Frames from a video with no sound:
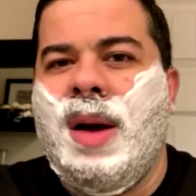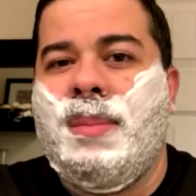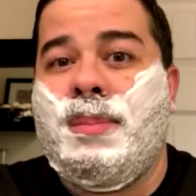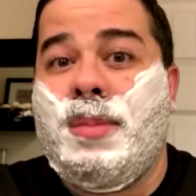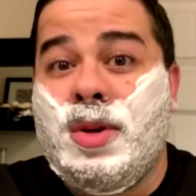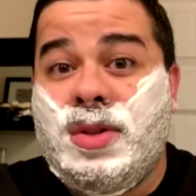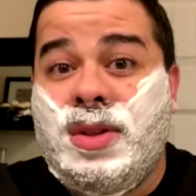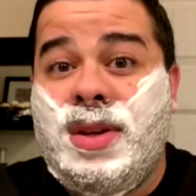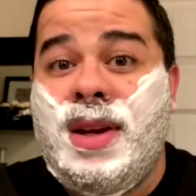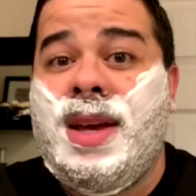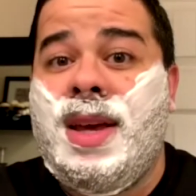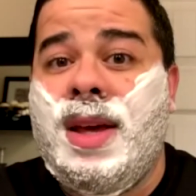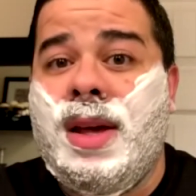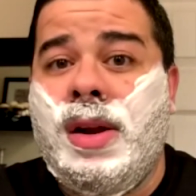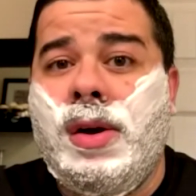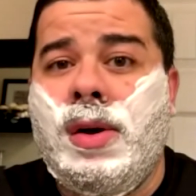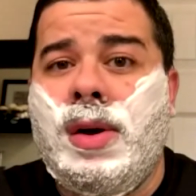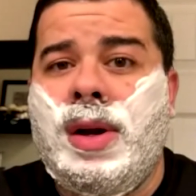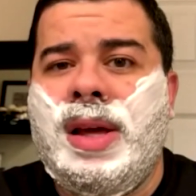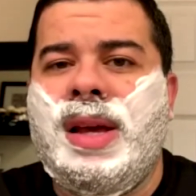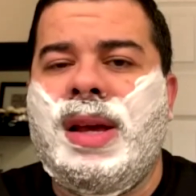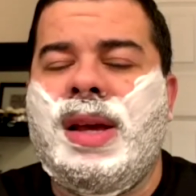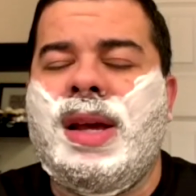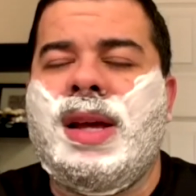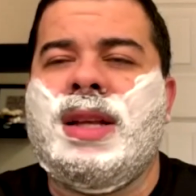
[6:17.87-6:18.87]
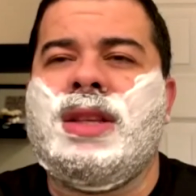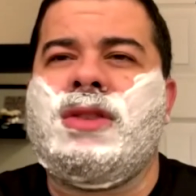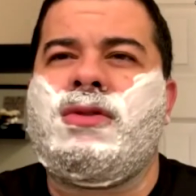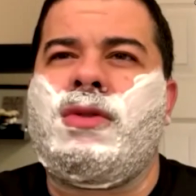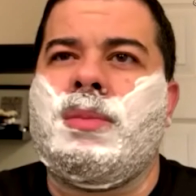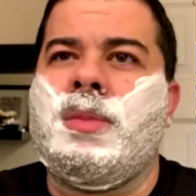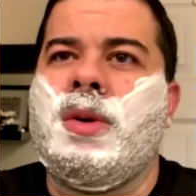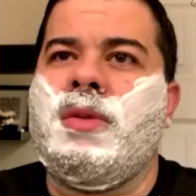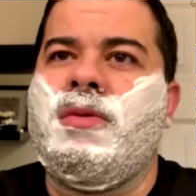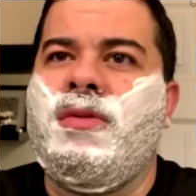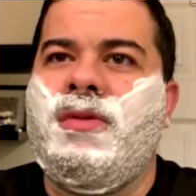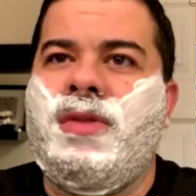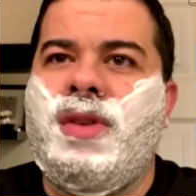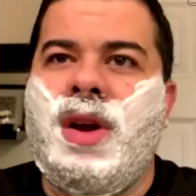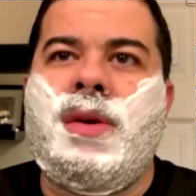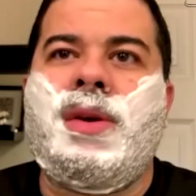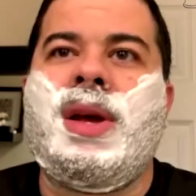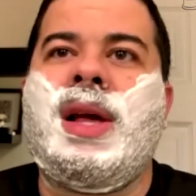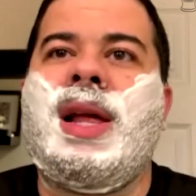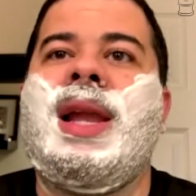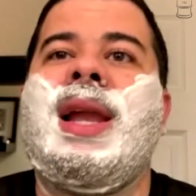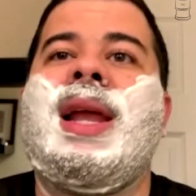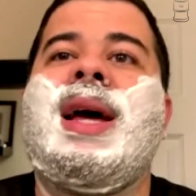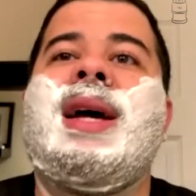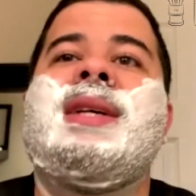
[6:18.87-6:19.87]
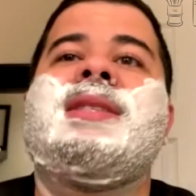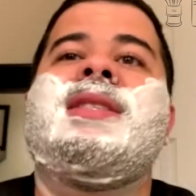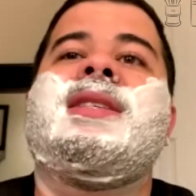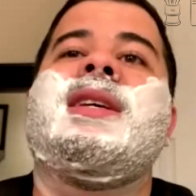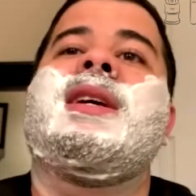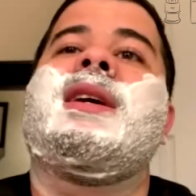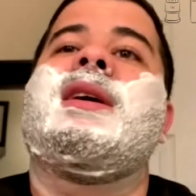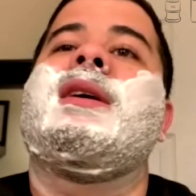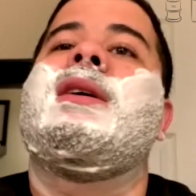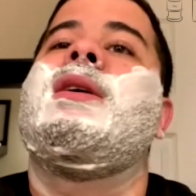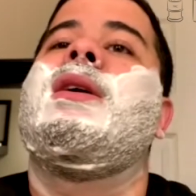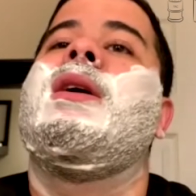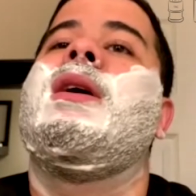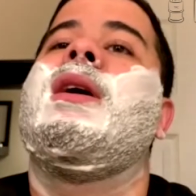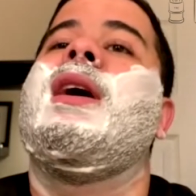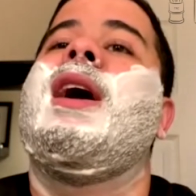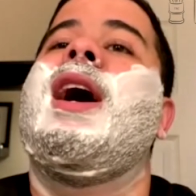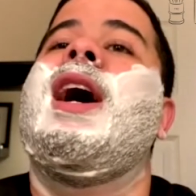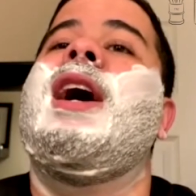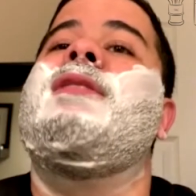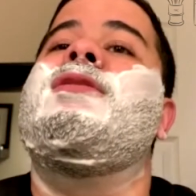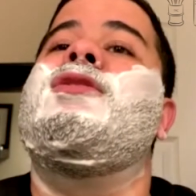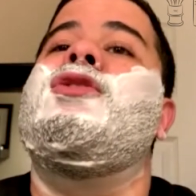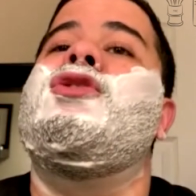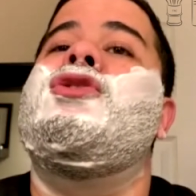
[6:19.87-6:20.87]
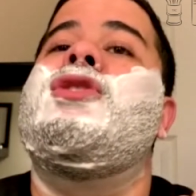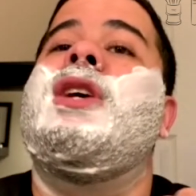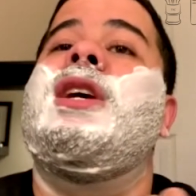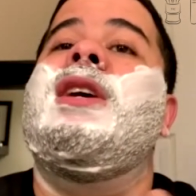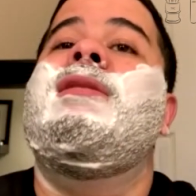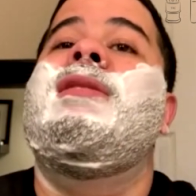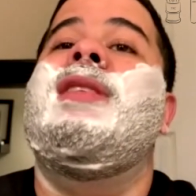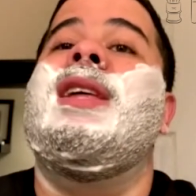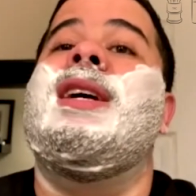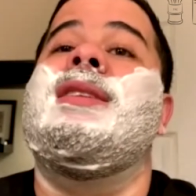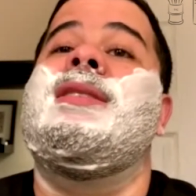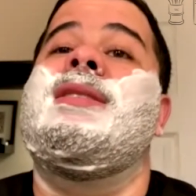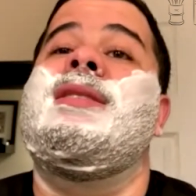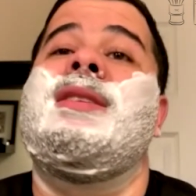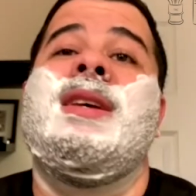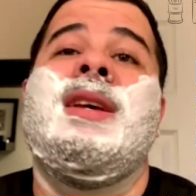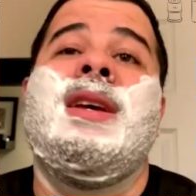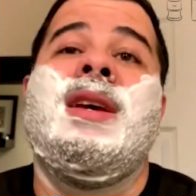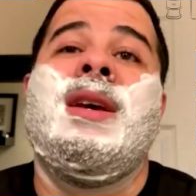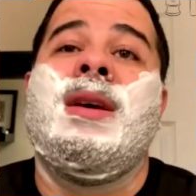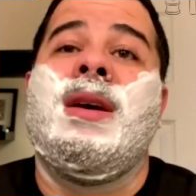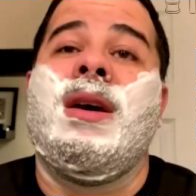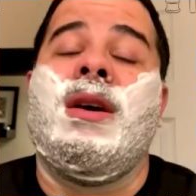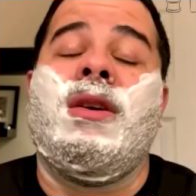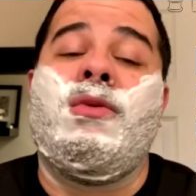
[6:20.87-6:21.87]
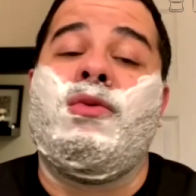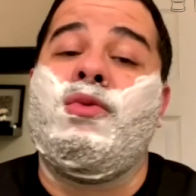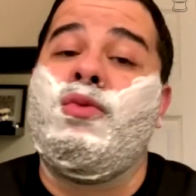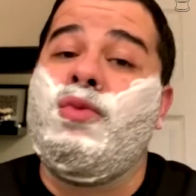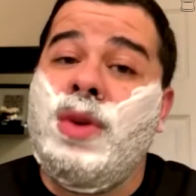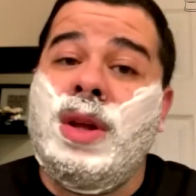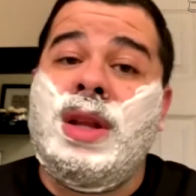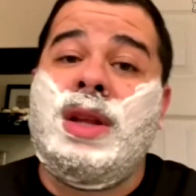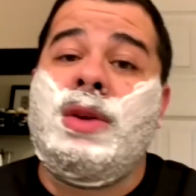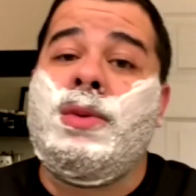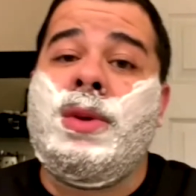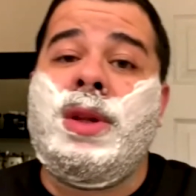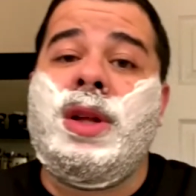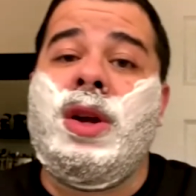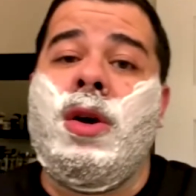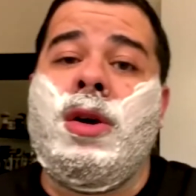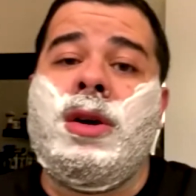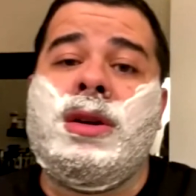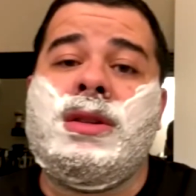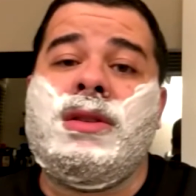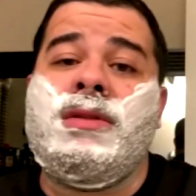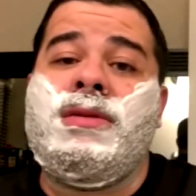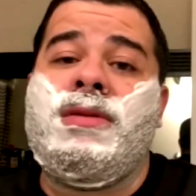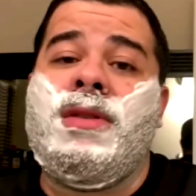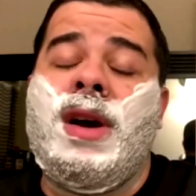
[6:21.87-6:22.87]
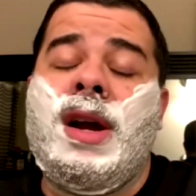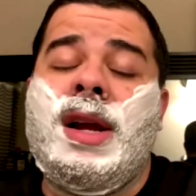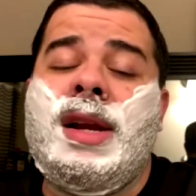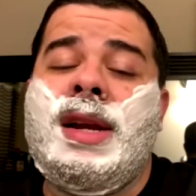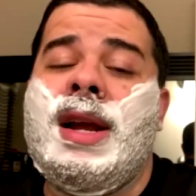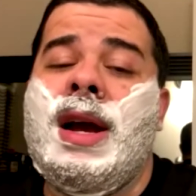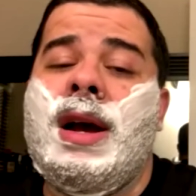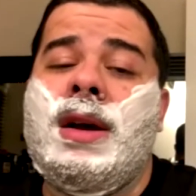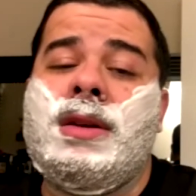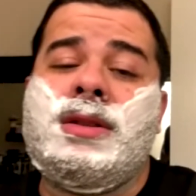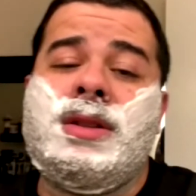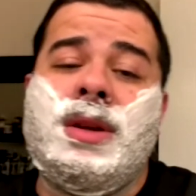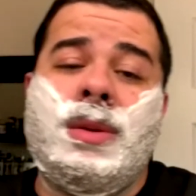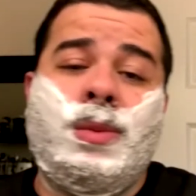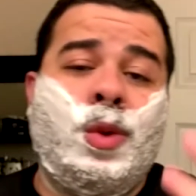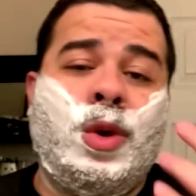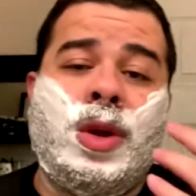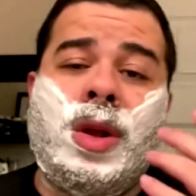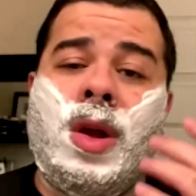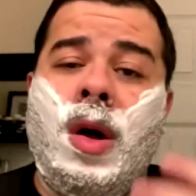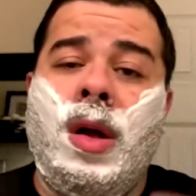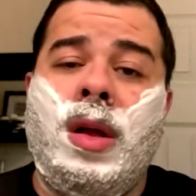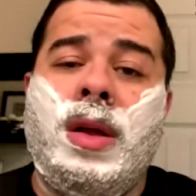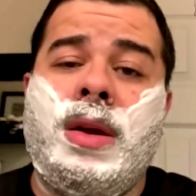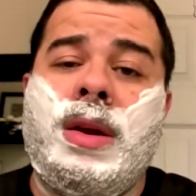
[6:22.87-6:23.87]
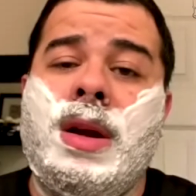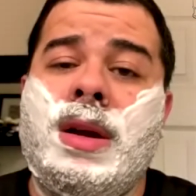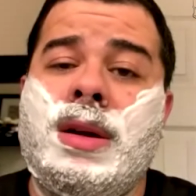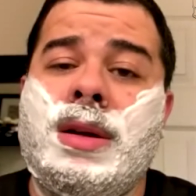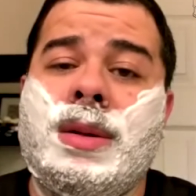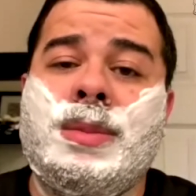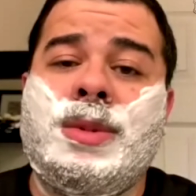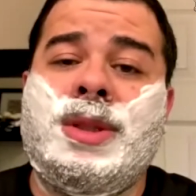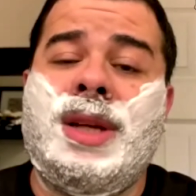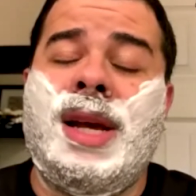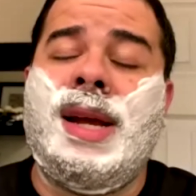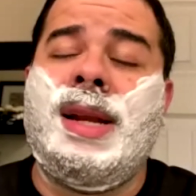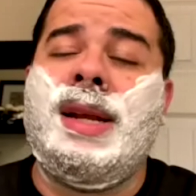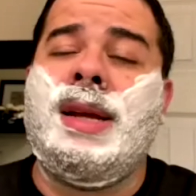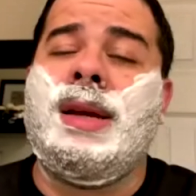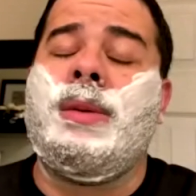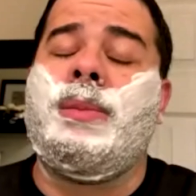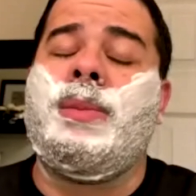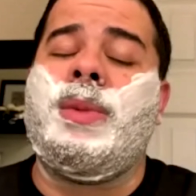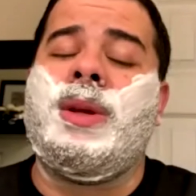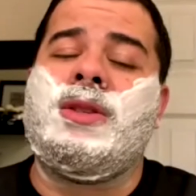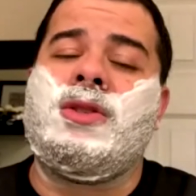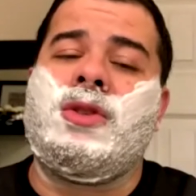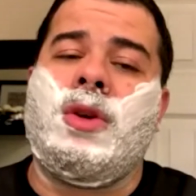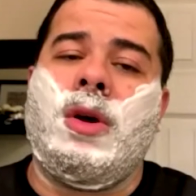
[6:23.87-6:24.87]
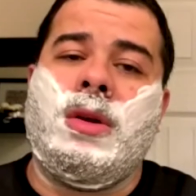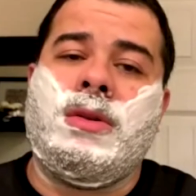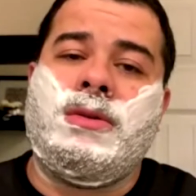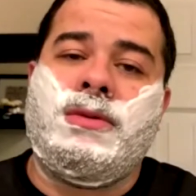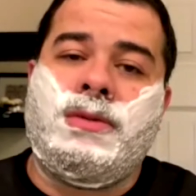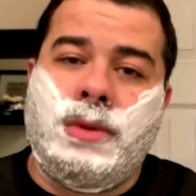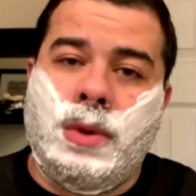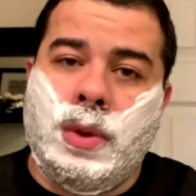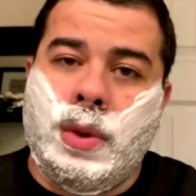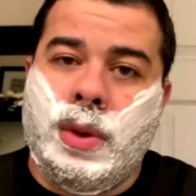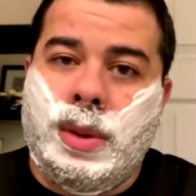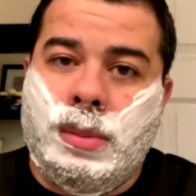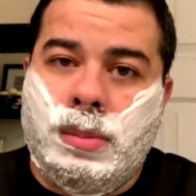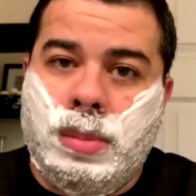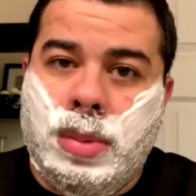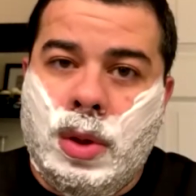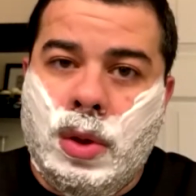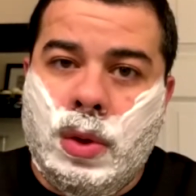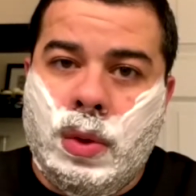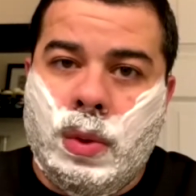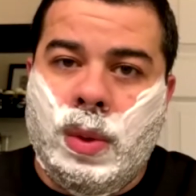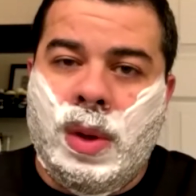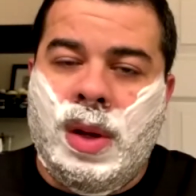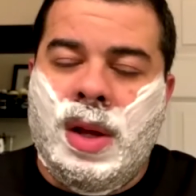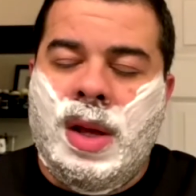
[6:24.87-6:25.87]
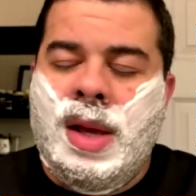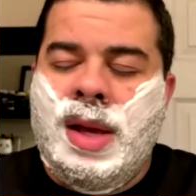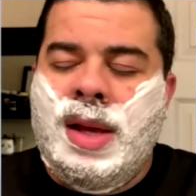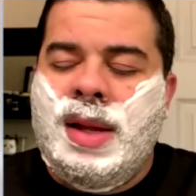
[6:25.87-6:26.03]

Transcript: Particularly, it's from a very classic aftershave that's really hard to find now. Some would call it an unobtainium. It's called Floyd Blue.